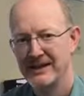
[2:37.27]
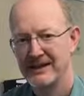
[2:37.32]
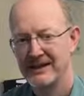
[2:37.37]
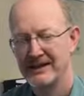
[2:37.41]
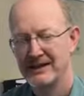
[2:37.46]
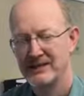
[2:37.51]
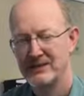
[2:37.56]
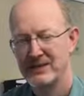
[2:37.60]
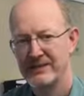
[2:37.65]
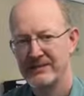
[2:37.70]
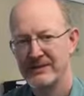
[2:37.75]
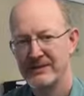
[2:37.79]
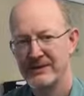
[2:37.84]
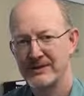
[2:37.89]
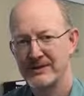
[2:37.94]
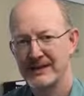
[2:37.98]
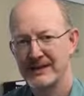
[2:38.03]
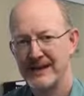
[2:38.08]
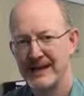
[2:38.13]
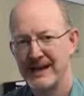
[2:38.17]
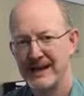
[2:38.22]
As tribute
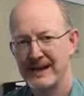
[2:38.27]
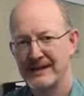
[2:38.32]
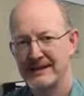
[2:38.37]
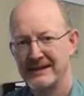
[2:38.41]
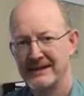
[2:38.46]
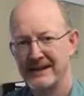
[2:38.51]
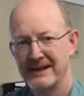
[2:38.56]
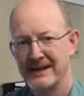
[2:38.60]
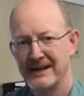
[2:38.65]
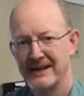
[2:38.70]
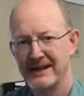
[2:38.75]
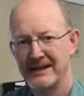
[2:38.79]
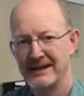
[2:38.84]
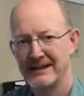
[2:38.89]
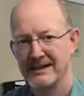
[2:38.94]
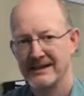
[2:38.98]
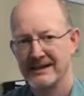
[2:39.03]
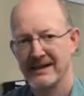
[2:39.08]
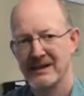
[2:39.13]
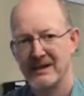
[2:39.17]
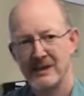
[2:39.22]
to that,
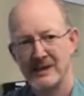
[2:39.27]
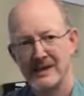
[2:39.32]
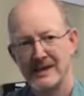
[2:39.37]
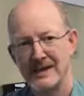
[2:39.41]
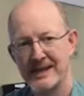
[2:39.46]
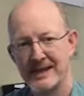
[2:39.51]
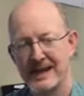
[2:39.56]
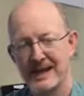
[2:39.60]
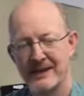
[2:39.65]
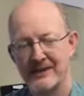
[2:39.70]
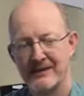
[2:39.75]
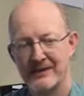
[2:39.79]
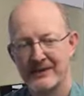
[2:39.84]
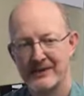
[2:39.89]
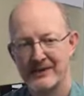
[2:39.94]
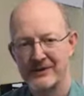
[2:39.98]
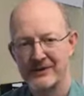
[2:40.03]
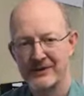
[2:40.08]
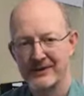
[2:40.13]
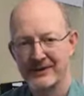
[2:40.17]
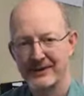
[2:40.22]
and with the
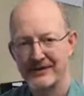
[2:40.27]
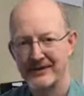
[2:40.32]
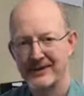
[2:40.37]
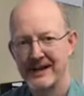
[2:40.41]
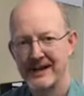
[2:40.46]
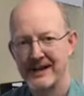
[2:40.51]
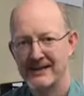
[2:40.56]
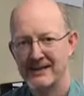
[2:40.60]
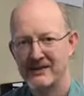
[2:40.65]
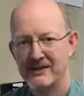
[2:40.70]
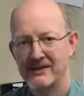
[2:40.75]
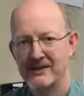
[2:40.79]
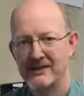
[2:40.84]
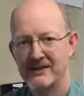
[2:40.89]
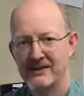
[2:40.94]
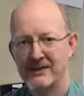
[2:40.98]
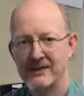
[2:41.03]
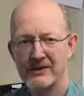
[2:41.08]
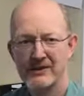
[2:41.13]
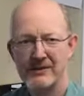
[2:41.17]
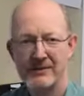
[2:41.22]
anniversary of that. So
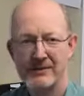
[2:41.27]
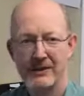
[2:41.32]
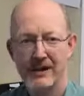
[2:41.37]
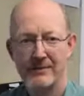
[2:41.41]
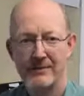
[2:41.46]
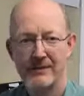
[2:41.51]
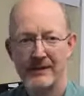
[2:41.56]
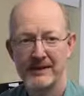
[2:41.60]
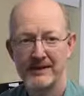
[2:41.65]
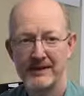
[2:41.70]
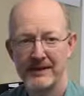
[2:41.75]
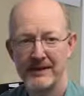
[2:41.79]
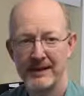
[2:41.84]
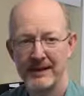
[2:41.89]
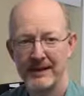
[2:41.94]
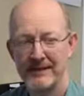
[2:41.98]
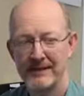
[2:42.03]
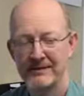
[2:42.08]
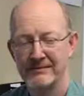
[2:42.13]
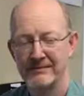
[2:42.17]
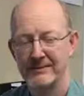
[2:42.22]
those topics
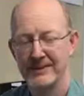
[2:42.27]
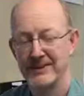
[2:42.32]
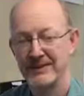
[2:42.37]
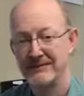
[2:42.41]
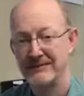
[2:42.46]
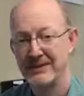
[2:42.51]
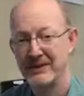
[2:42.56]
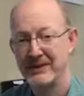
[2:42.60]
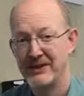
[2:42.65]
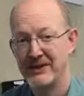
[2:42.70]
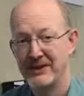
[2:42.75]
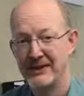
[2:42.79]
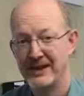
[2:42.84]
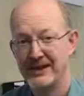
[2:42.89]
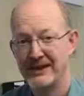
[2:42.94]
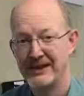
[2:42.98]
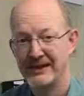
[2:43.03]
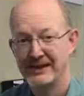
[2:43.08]
can be good.